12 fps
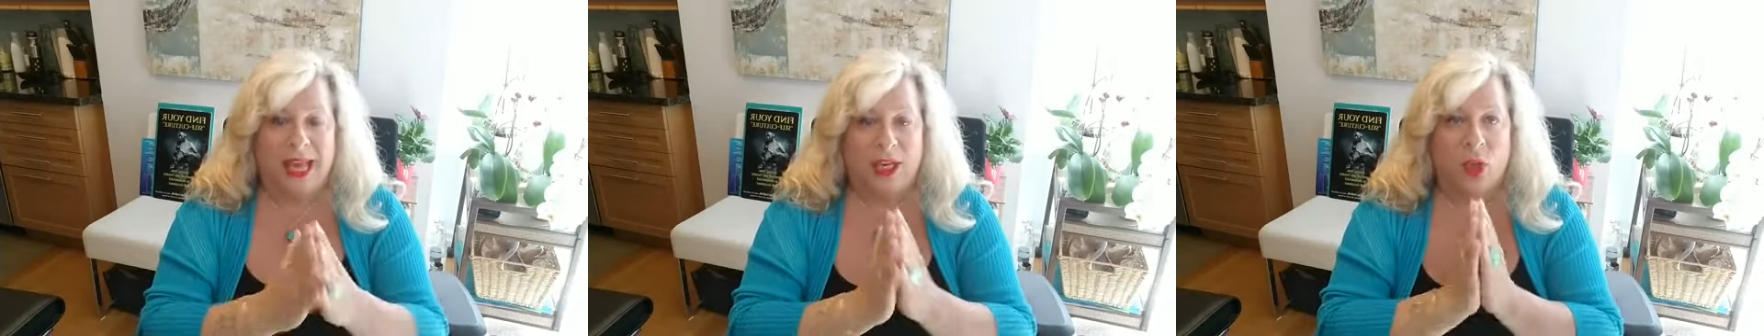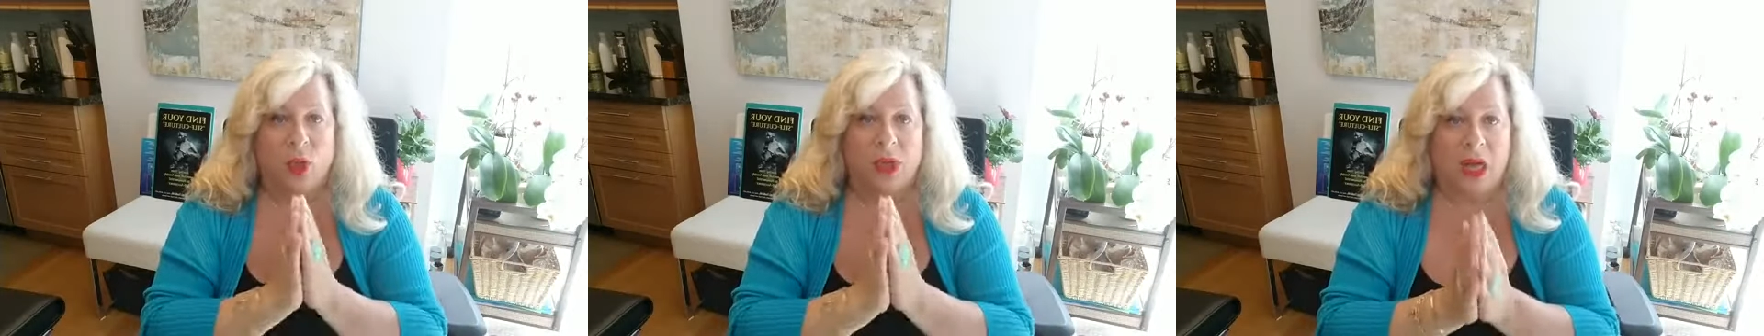
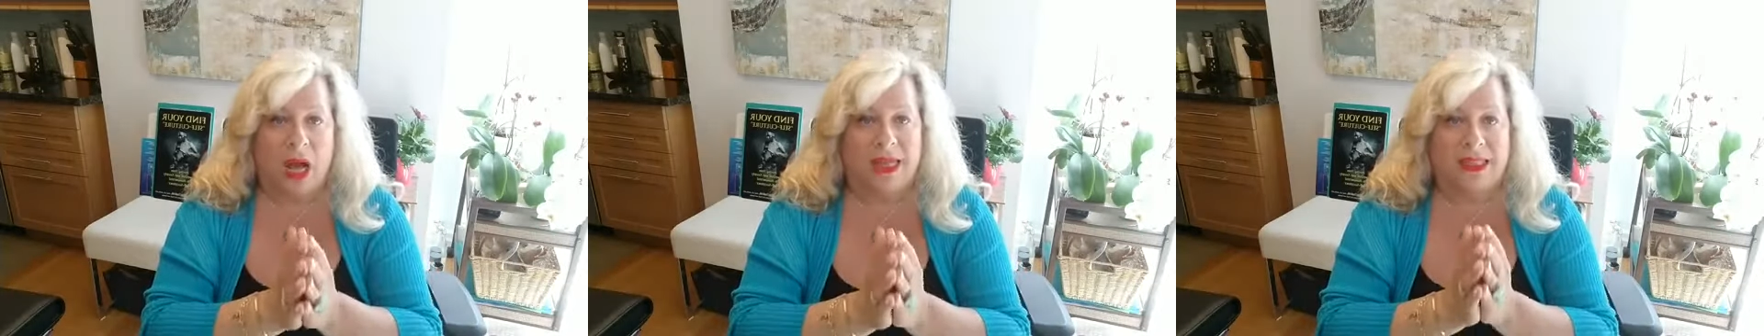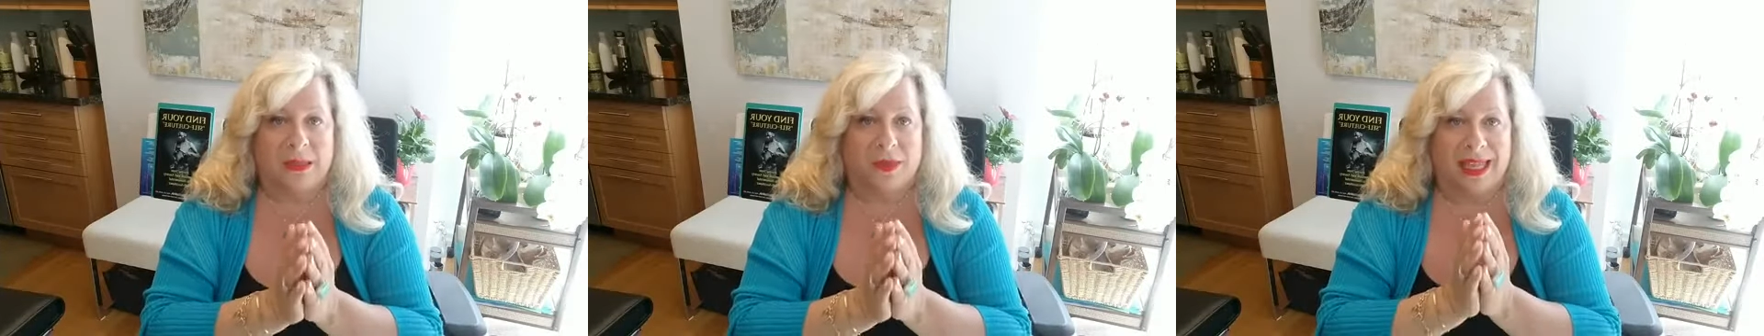and you are
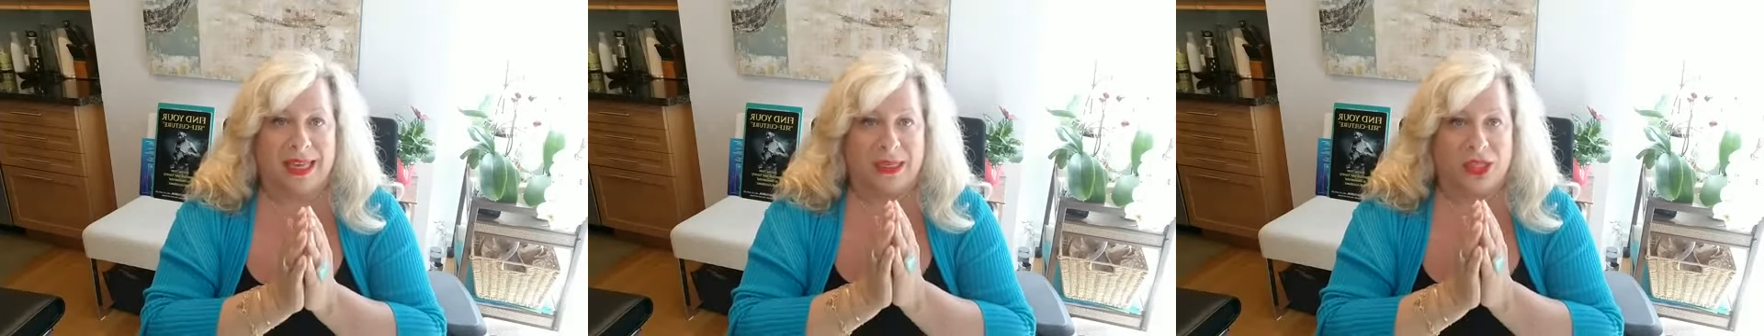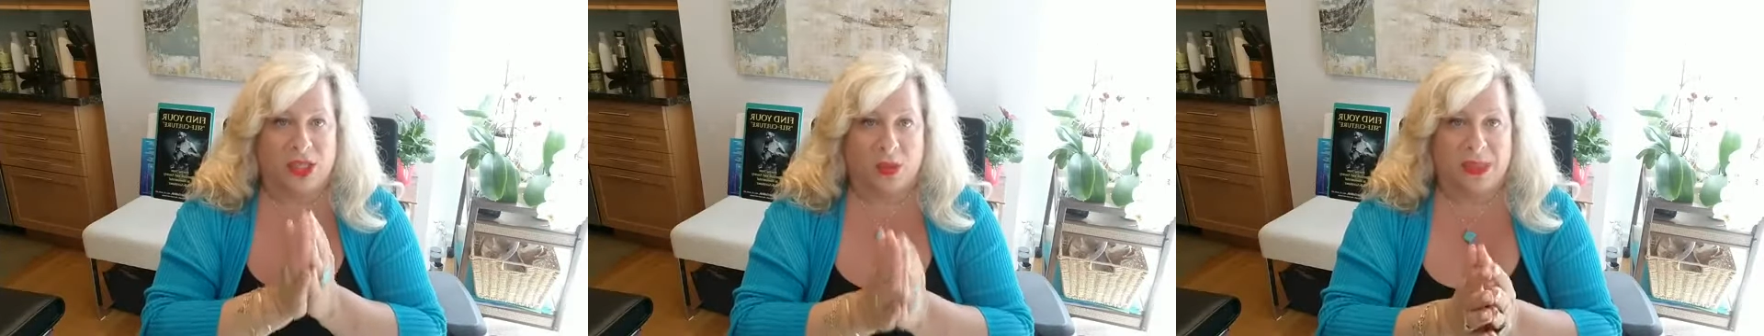
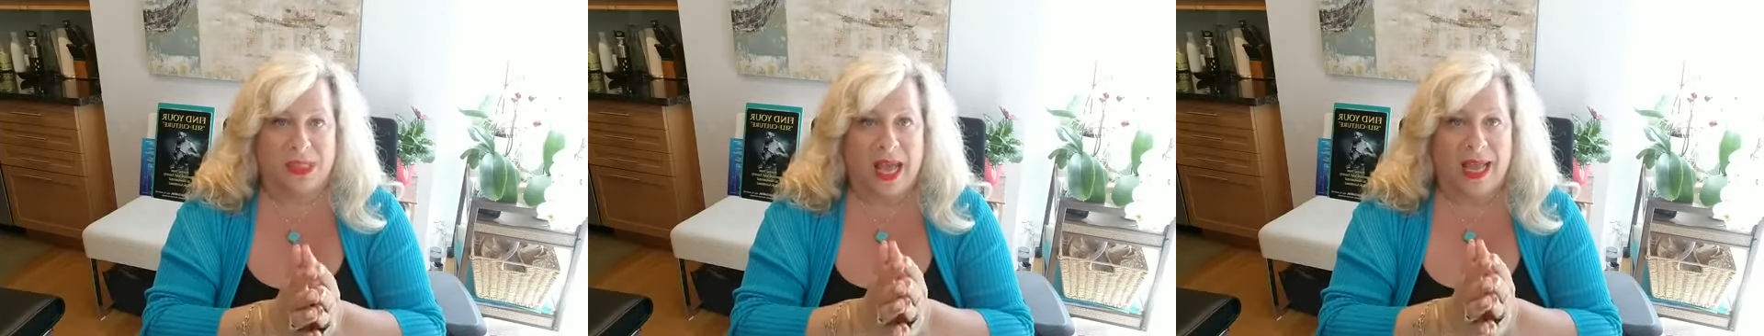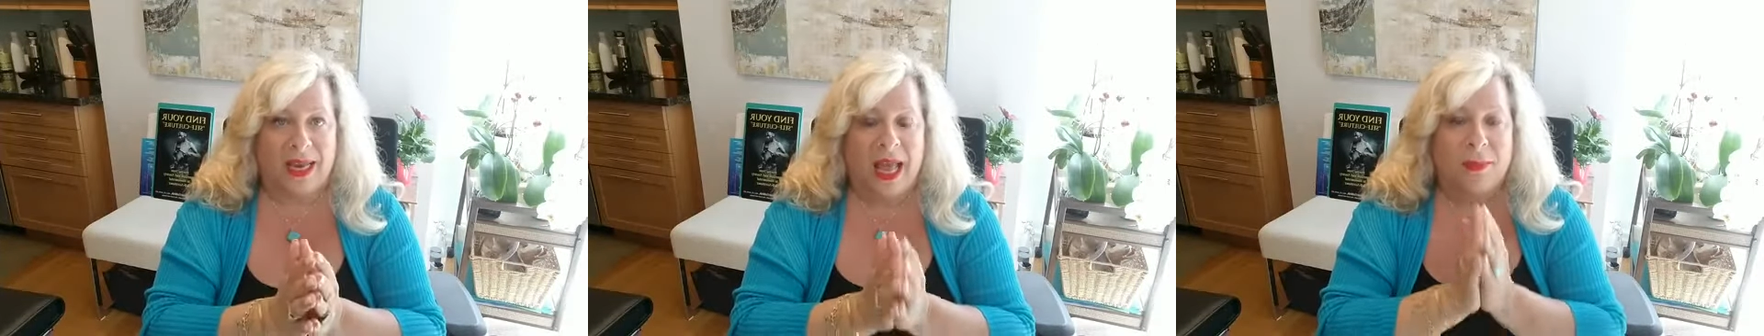contemplating
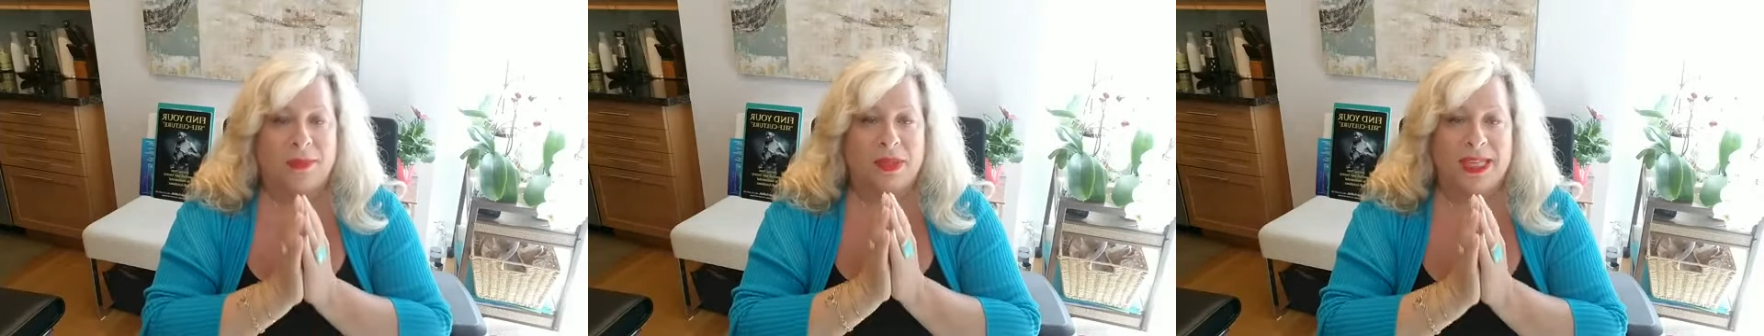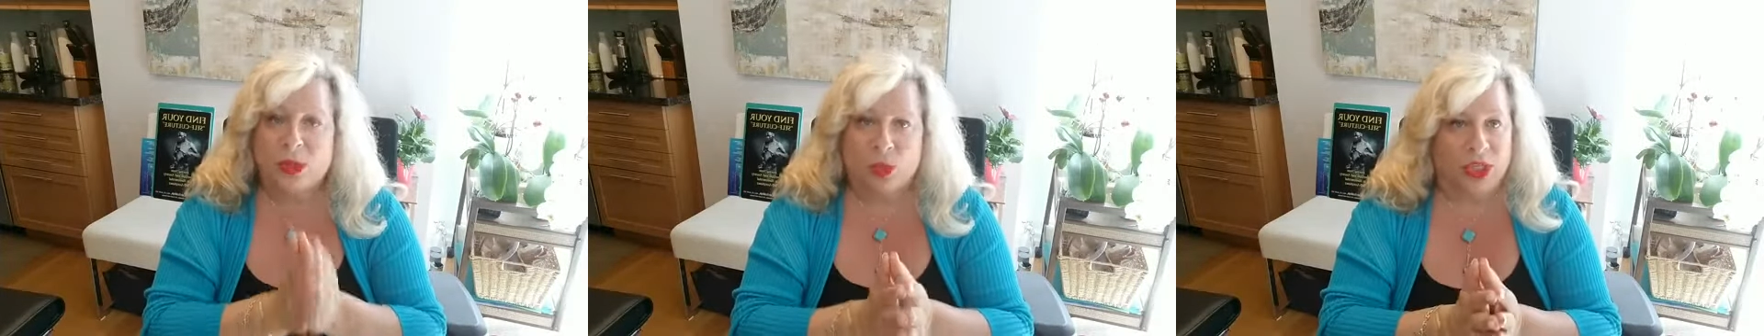suicide,
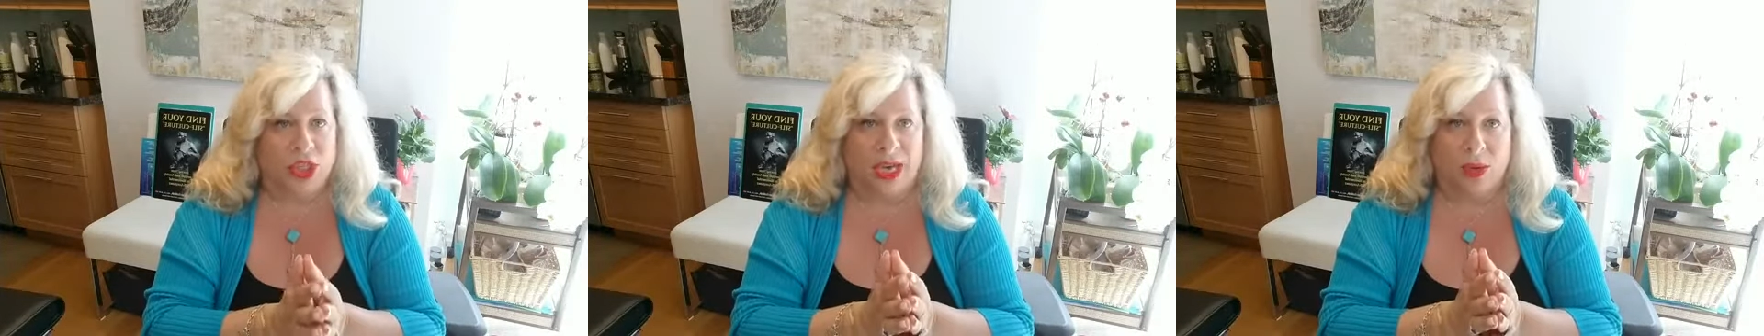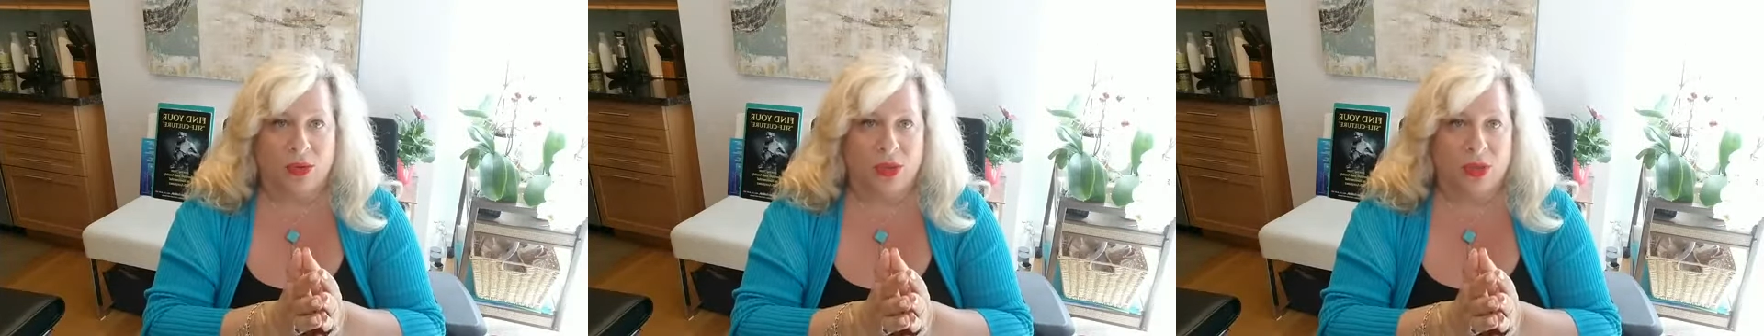please reach
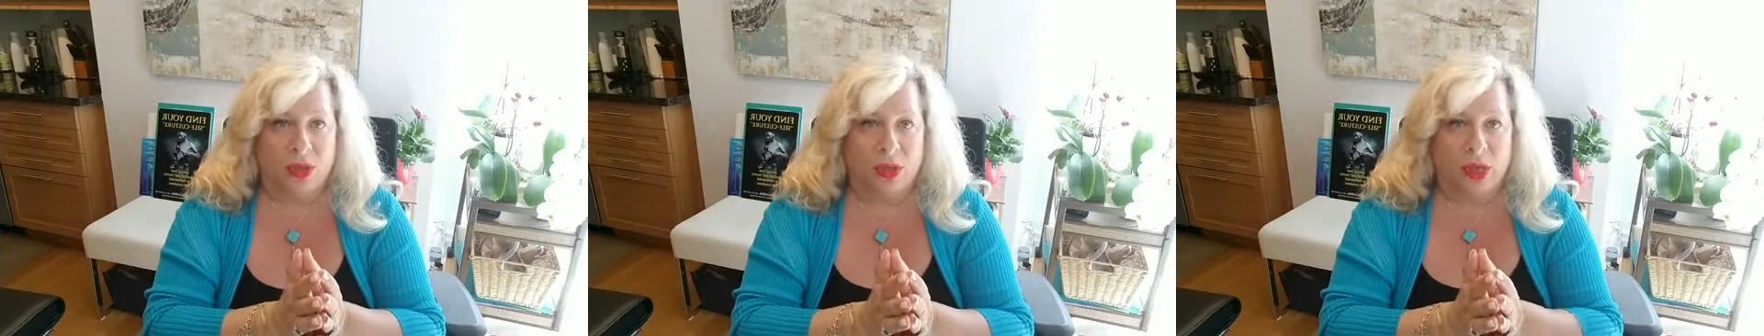out.